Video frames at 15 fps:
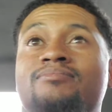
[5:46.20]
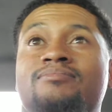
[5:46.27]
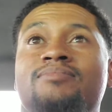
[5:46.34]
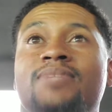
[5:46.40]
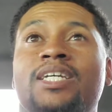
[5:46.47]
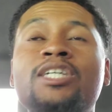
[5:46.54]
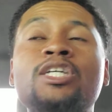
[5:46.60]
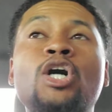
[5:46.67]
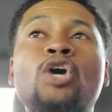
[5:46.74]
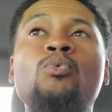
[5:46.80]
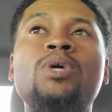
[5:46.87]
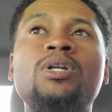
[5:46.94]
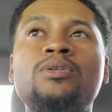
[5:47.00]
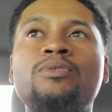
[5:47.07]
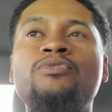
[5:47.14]
it can go
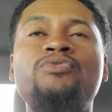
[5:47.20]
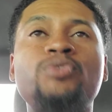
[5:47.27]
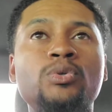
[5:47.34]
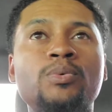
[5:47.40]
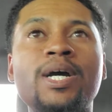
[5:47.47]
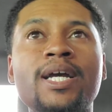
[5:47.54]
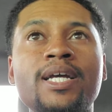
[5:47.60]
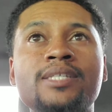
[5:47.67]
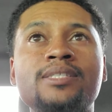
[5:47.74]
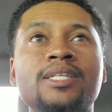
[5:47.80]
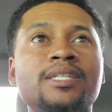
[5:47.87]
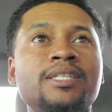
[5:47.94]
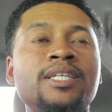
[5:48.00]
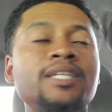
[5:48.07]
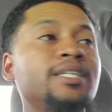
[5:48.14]
one of a few ways.
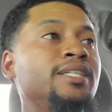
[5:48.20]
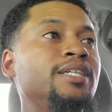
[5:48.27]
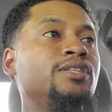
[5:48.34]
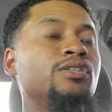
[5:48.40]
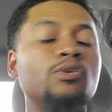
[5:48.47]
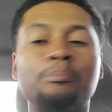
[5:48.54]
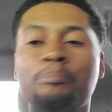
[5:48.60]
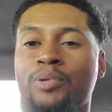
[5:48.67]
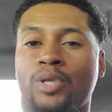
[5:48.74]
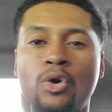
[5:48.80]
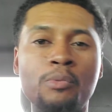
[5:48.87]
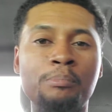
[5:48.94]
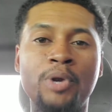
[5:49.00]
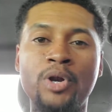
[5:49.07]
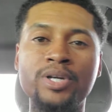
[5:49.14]
He can either blow
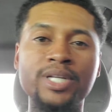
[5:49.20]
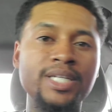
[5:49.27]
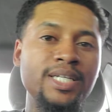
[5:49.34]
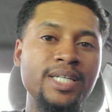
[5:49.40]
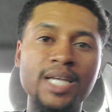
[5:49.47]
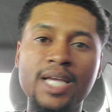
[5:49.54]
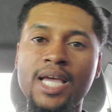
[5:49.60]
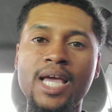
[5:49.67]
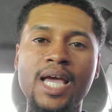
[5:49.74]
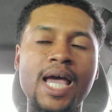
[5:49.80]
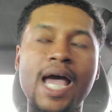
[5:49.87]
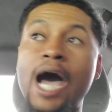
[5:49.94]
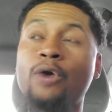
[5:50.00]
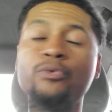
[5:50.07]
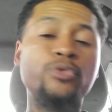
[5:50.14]
Bernie
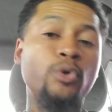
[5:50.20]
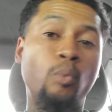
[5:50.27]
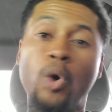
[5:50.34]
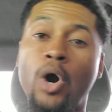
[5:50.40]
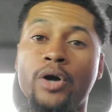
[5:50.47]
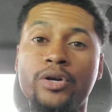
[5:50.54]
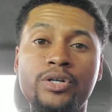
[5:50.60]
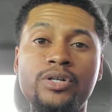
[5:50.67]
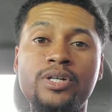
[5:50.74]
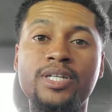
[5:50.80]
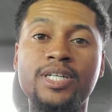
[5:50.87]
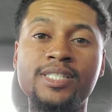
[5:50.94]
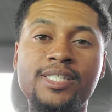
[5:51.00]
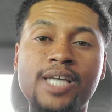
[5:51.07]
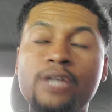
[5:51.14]
out the water
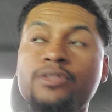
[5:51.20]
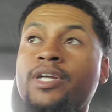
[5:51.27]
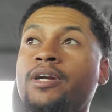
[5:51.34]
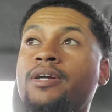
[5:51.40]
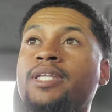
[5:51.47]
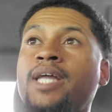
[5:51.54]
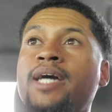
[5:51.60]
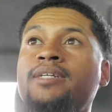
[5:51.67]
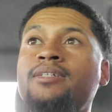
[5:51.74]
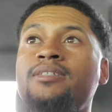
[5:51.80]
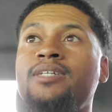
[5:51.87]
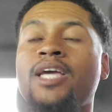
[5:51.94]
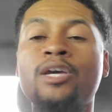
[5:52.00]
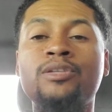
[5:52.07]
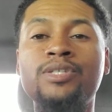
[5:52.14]
in South Carolina,
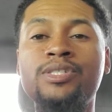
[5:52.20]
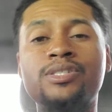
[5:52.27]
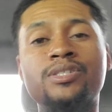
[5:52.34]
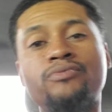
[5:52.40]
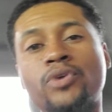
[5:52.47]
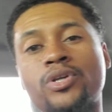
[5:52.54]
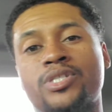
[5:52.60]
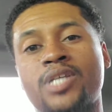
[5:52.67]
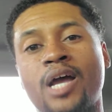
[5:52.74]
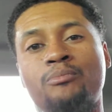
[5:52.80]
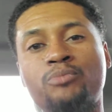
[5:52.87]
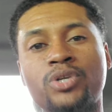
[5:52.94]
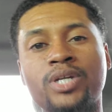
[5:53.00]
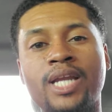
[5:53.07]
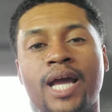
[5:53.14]
and this is the first time
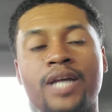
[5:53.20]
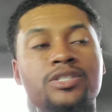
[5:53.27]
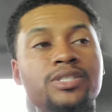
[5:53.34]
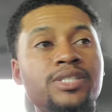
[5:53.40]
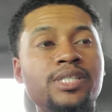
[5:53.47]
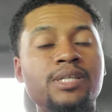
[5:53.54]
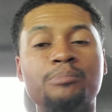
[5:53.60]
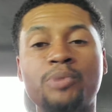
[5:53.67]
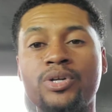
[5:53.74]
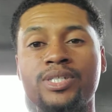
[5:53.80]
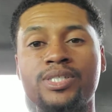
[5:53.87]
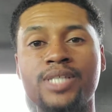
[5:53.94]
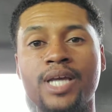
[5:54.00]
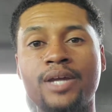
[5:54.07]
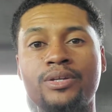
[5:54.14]
we're gonna actually see Bernie
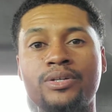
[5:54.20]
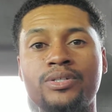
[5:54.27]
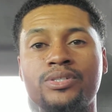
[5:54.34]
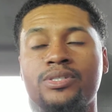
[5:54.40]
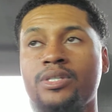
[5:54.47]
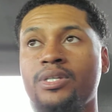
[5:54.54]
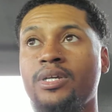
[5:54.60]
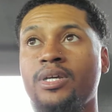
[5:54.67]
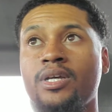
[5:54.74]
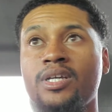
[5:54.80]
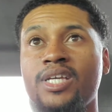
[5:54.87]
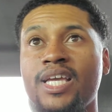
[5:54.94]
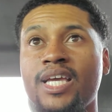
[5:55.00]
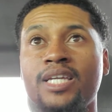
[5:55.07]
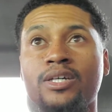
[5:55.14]
Sanders
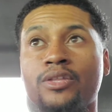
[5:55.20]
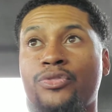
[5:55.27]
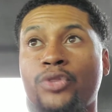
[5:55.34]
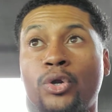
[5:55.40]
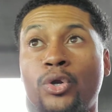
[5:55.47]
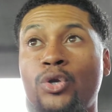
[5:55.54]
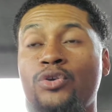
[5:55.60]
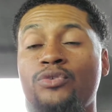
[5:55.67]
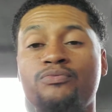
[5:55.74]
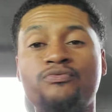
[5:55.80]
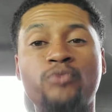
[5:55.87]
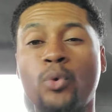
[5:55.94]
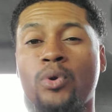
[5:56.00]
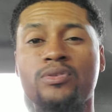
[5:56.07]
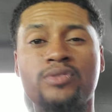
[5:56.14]
in a third,
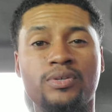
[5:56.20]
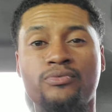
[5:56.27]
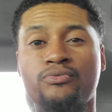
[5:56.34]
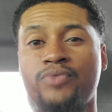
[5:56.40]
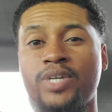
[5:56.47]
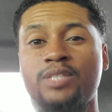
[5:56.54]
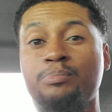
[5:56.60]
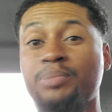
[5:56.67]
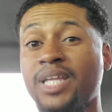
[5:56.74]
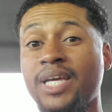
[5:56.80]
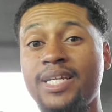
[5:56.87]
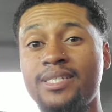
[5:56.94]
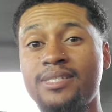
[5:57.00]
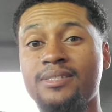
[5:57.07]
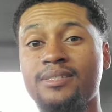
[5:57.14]
fourth, or fifth
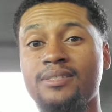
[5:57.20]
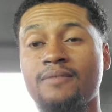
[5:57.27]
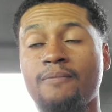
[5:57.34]
place,